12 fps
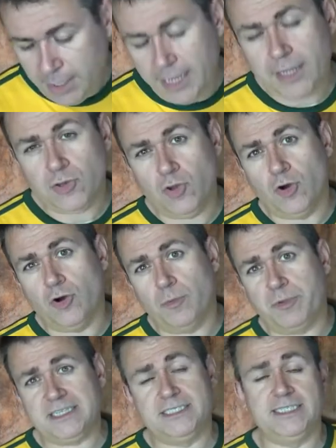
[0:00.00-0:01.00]
in
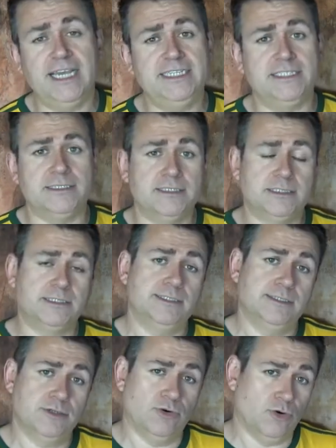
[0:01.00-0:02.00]
your
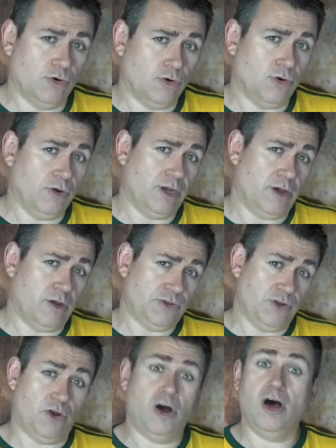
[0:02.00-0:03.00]
presentations, or
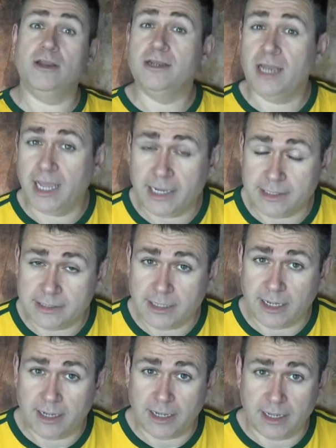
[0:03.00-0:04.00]
on your online
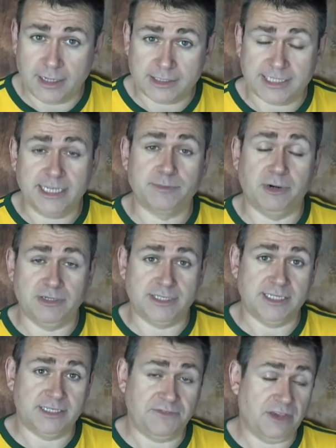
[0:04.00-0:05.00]
uh, sales
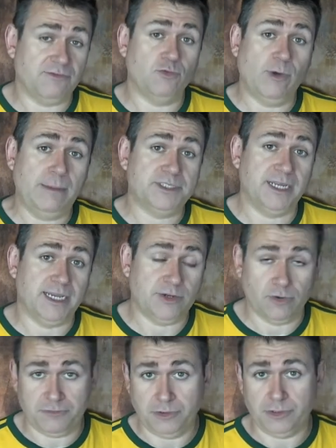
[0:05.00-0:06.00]
process, if you have a website
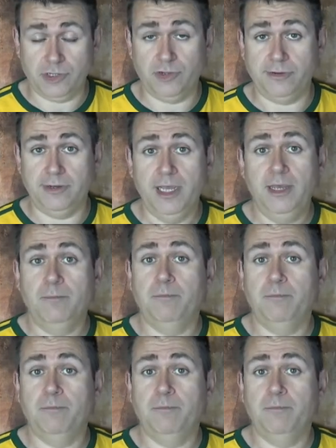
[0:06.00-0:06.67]
or if you're doing